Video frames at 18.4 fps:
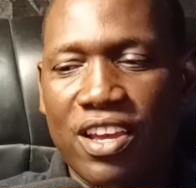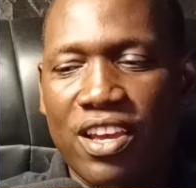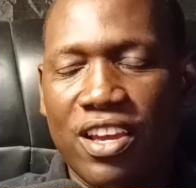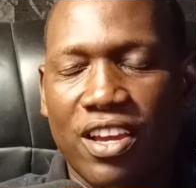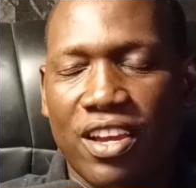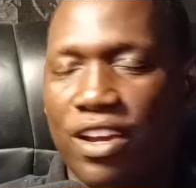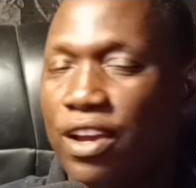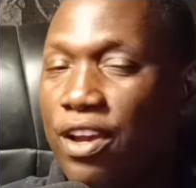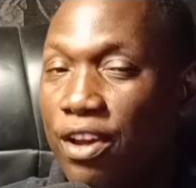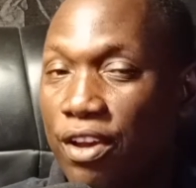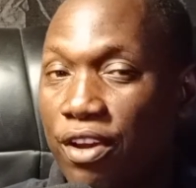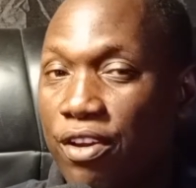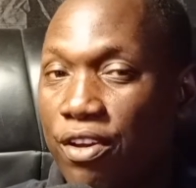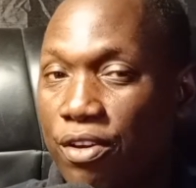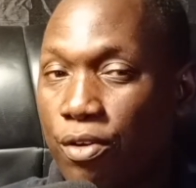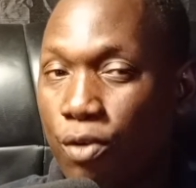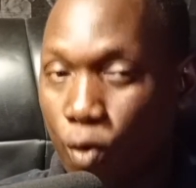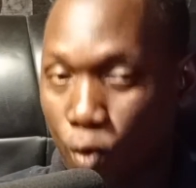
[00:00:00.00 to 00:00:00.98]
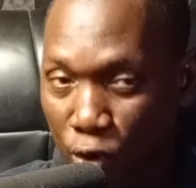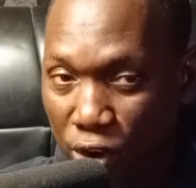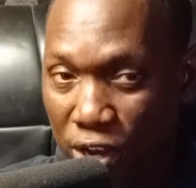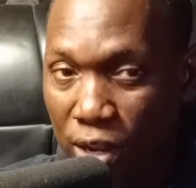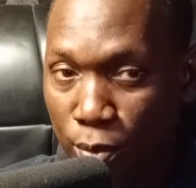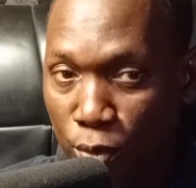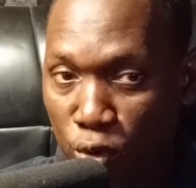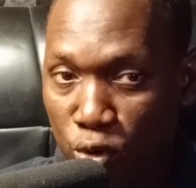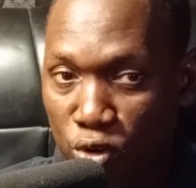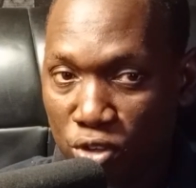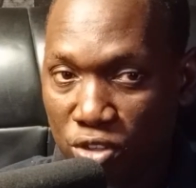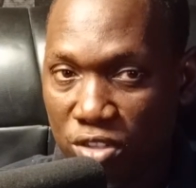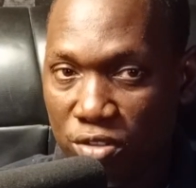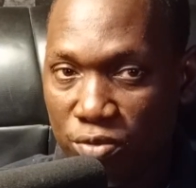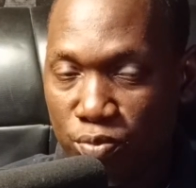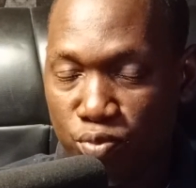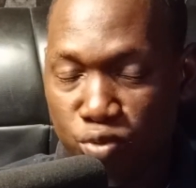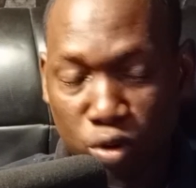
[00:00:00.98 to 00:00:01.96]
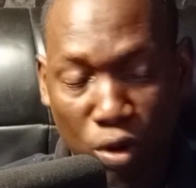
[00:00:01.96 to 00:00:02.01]
uh, William Ruto's
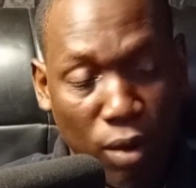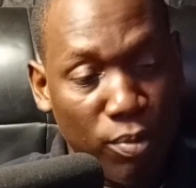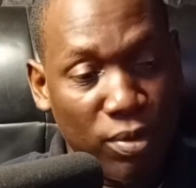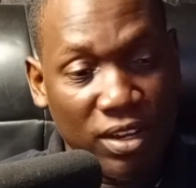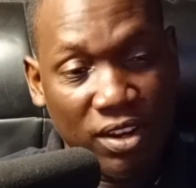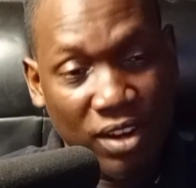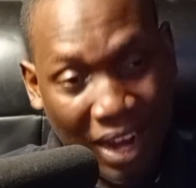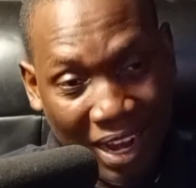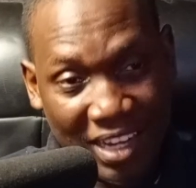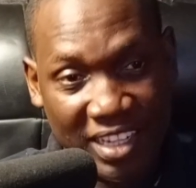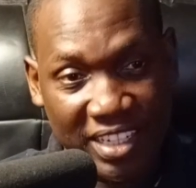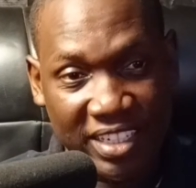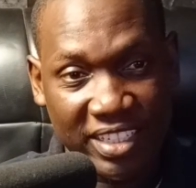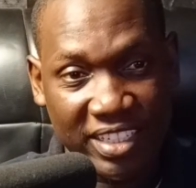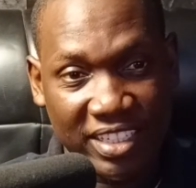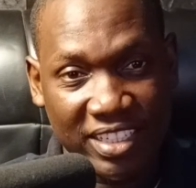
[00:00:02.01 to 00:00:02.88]
probably rally.